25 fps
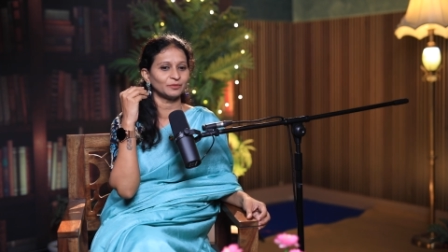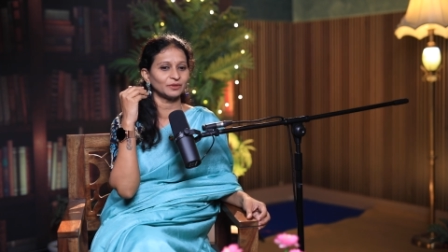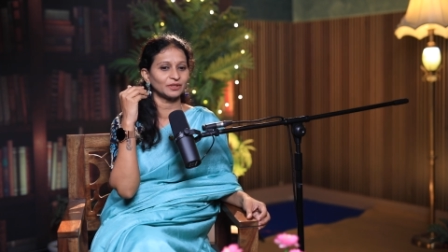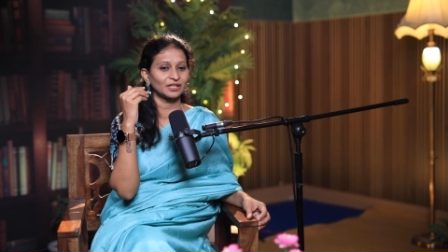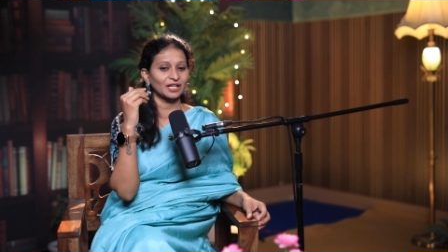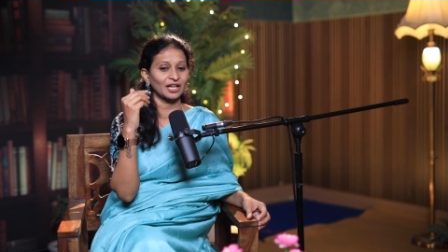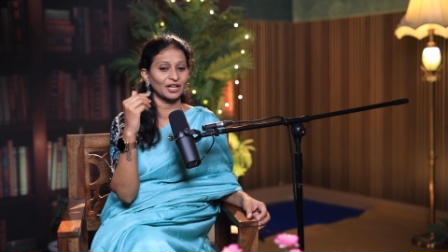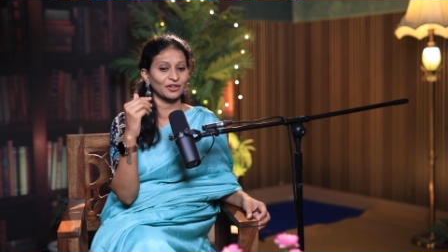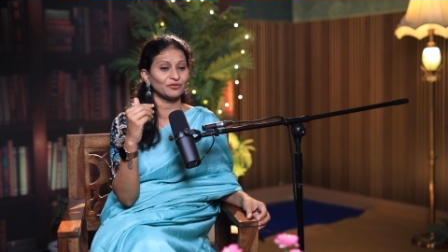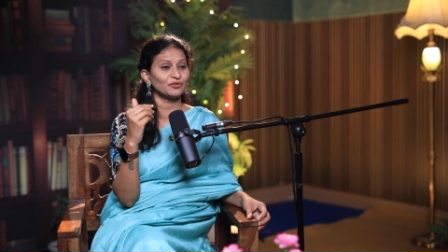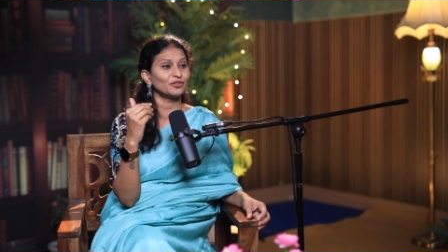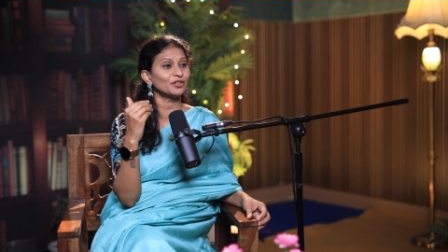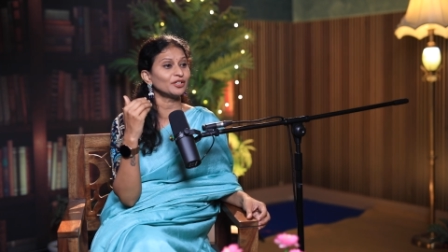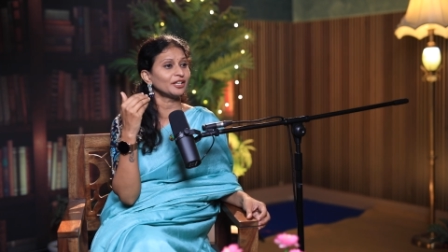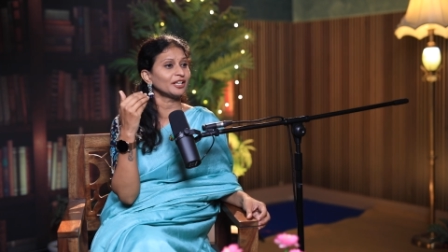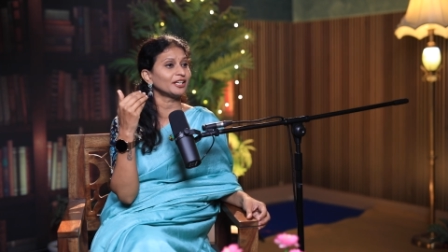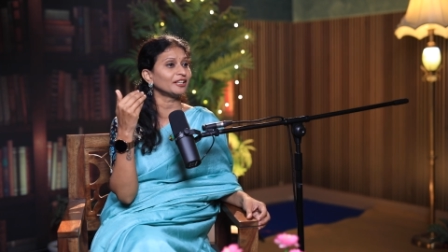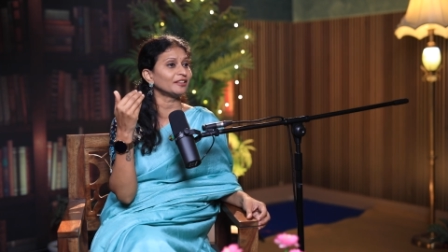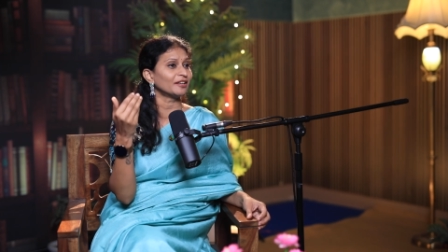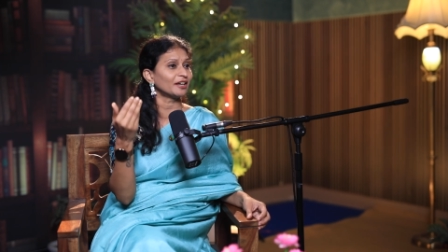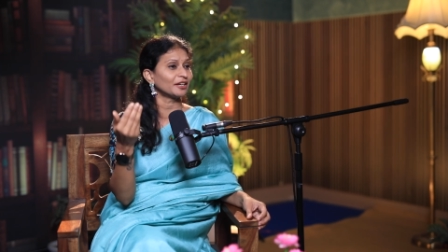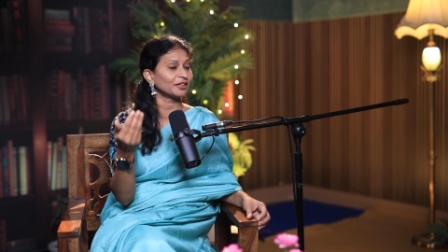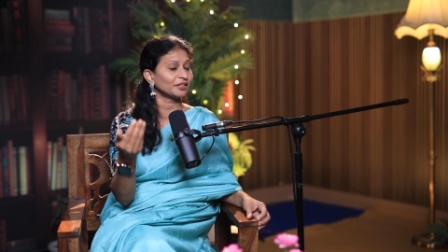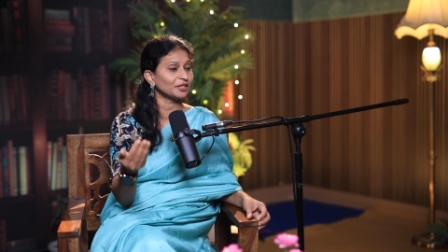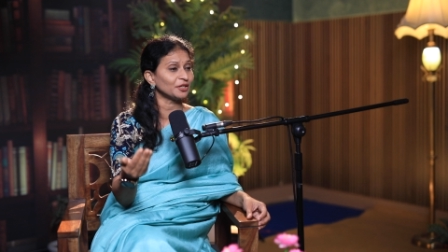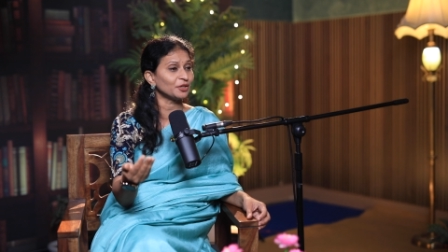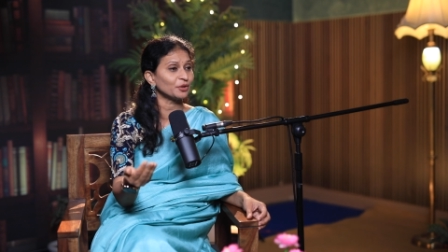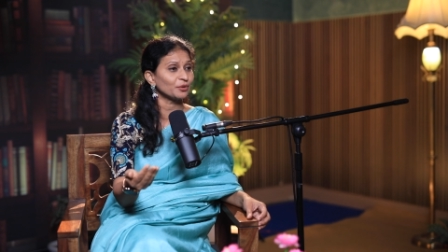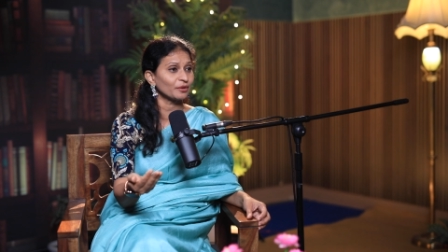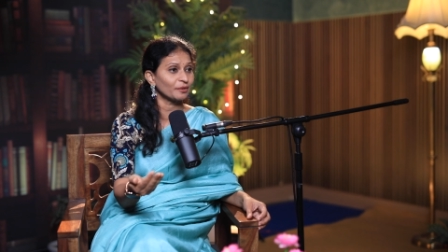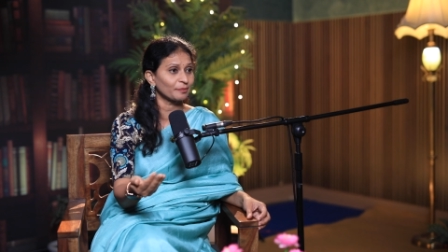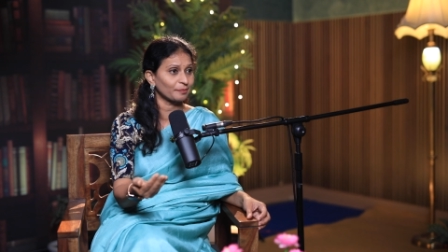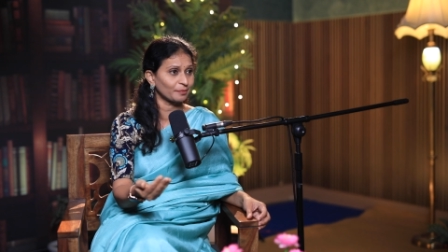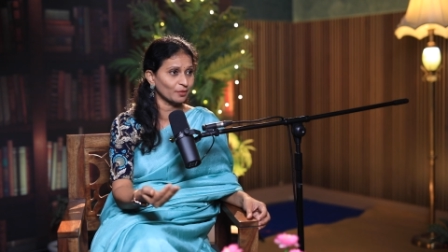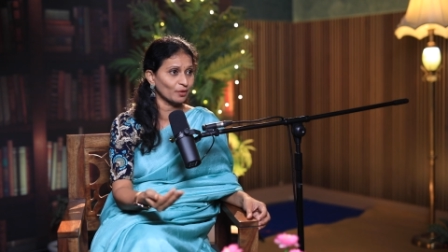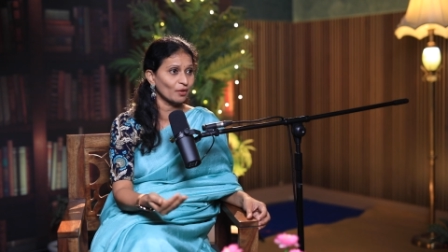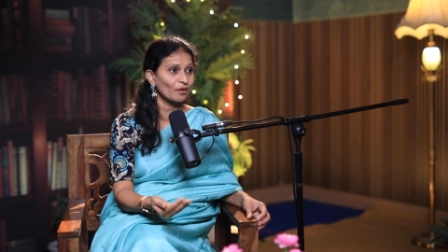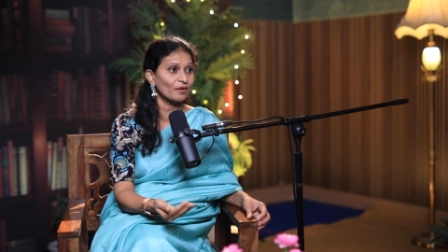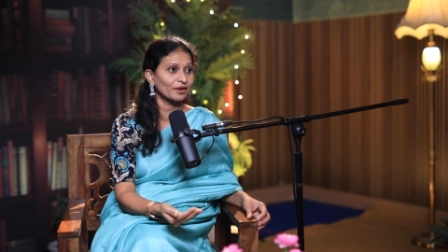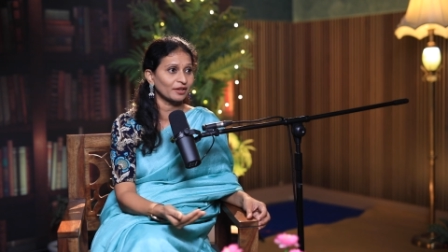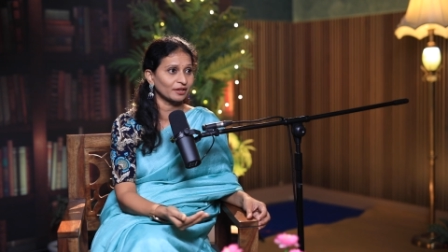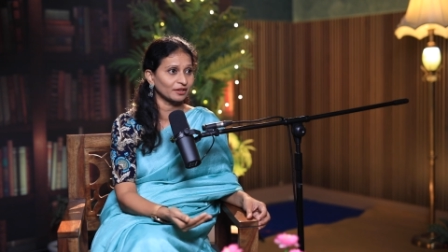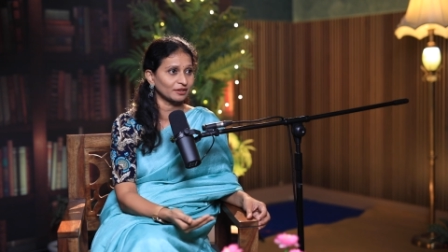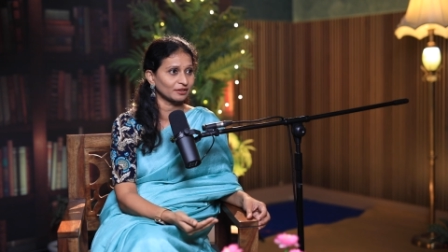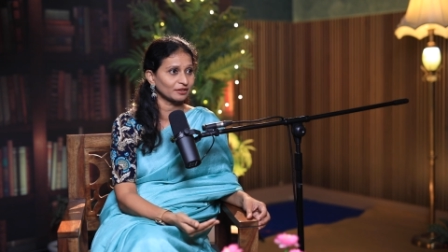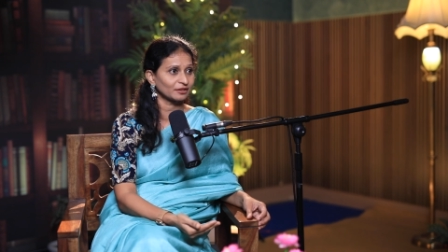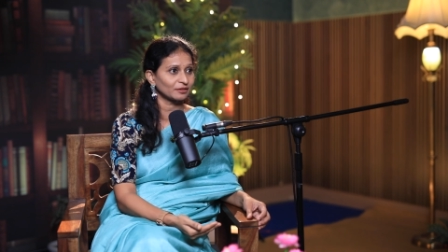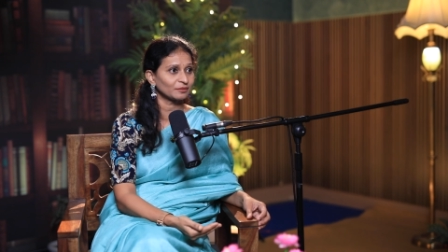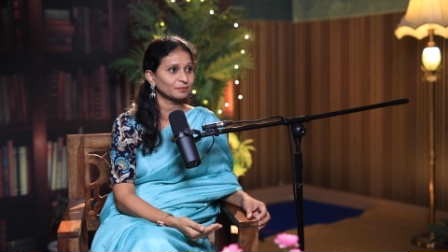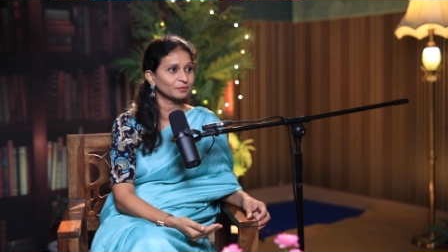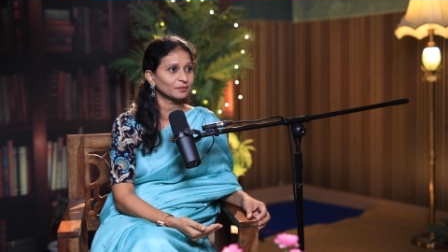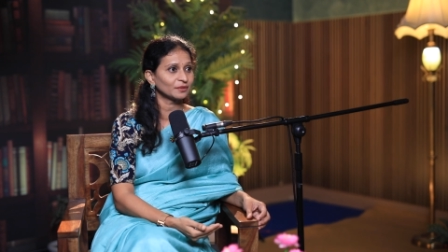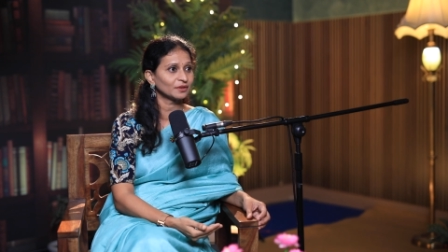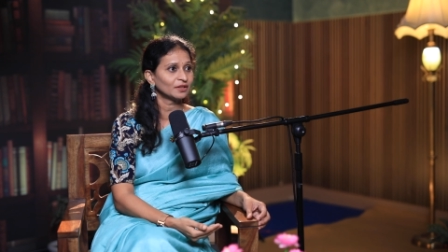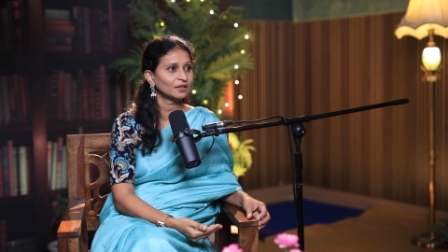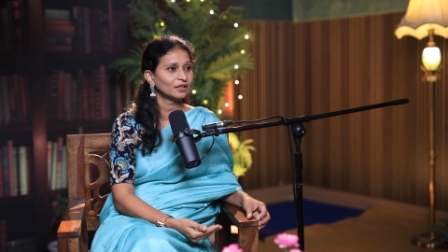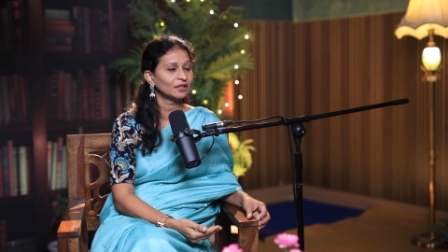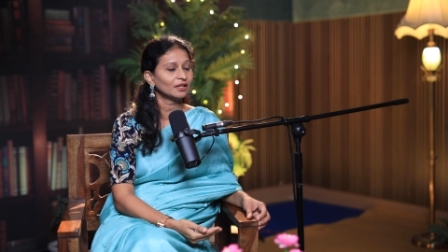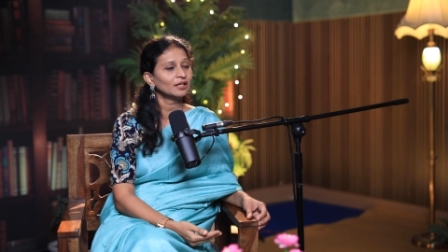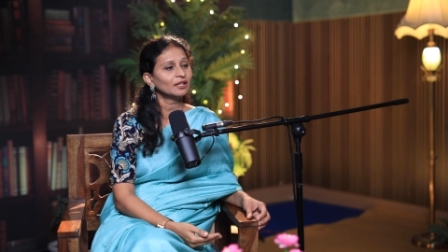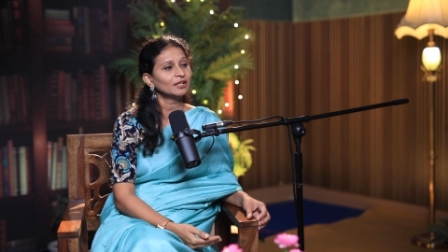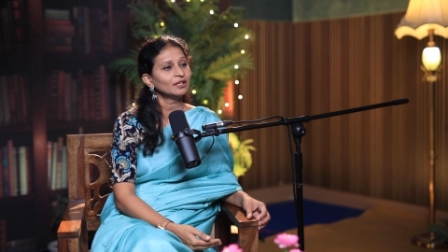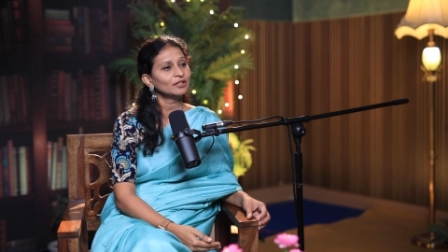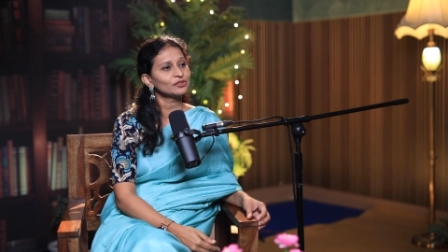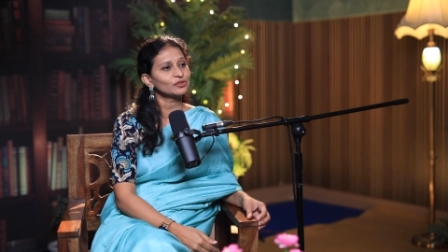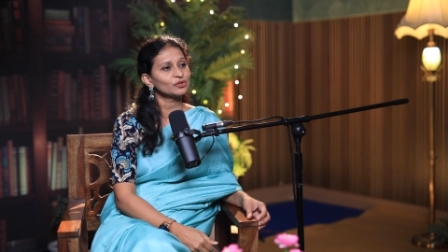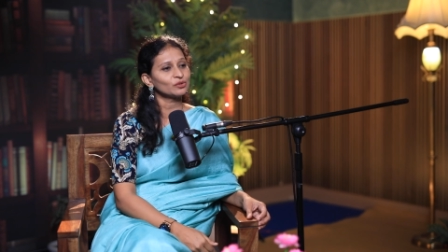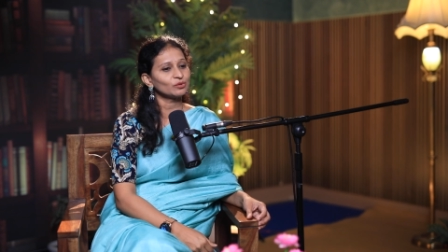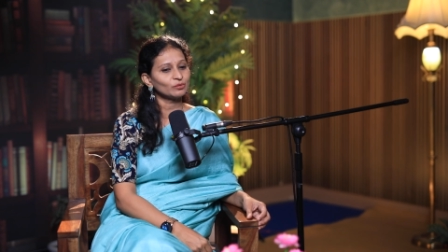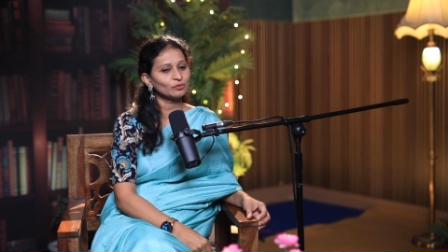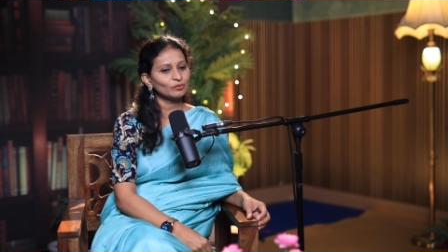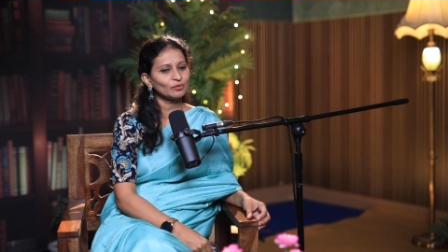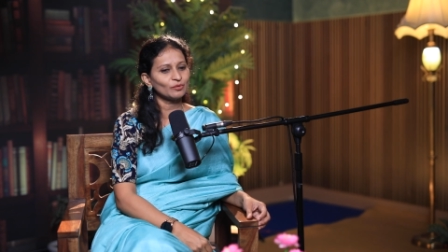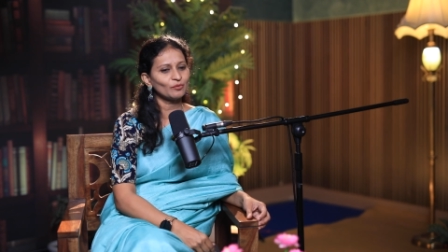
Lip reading: converting that into a product. So